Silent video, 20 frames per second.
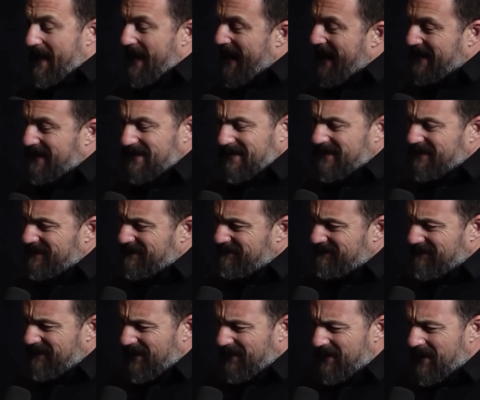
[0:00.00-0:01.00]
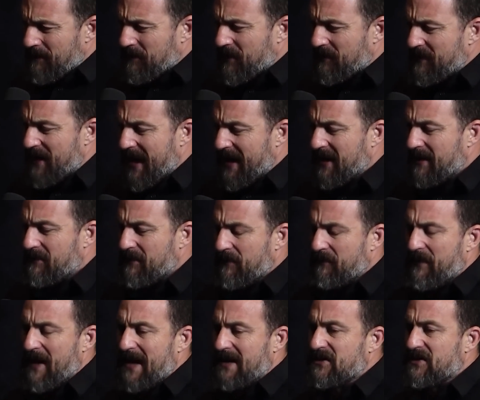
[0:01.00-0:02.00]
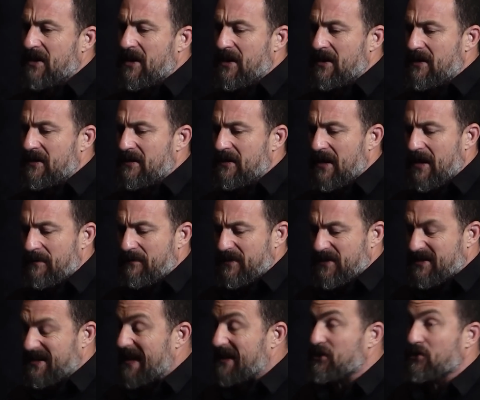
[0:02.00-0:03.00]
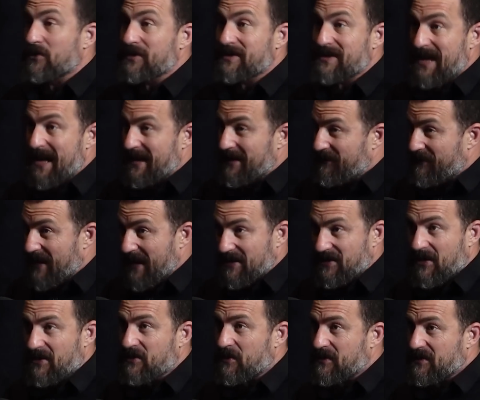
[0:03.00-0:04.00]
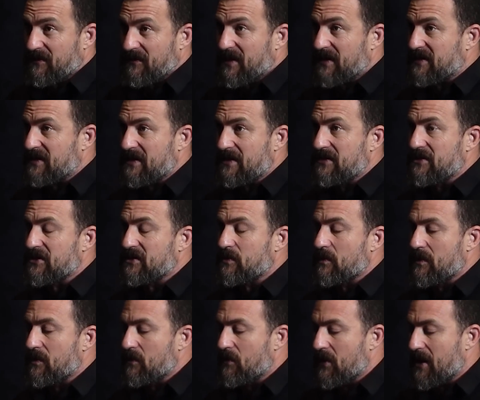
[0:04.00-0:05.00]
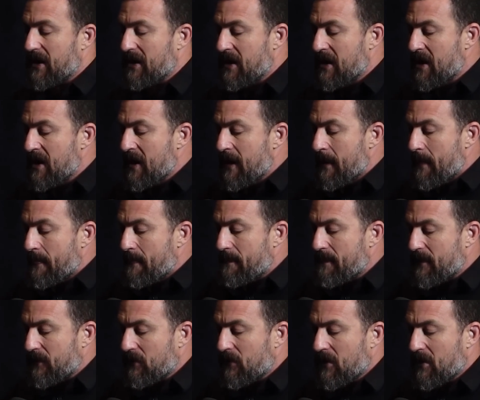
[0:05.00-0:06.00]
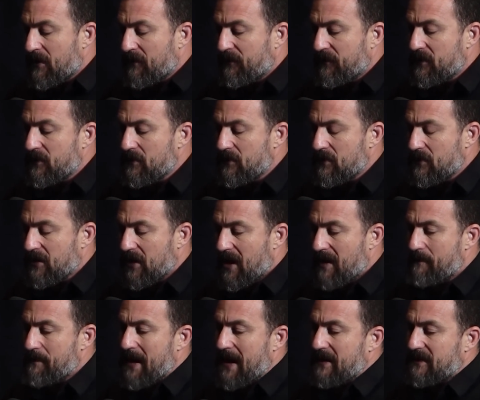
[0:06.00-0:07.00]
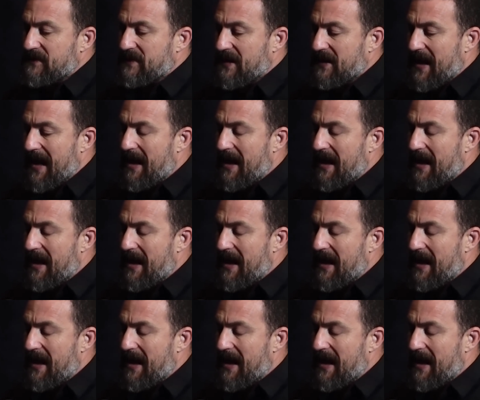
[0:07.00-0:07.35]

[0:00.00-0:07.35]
has a number of negative effects on sexual side effects, all sorts of things that you just wouldn't want. There are a few compounds like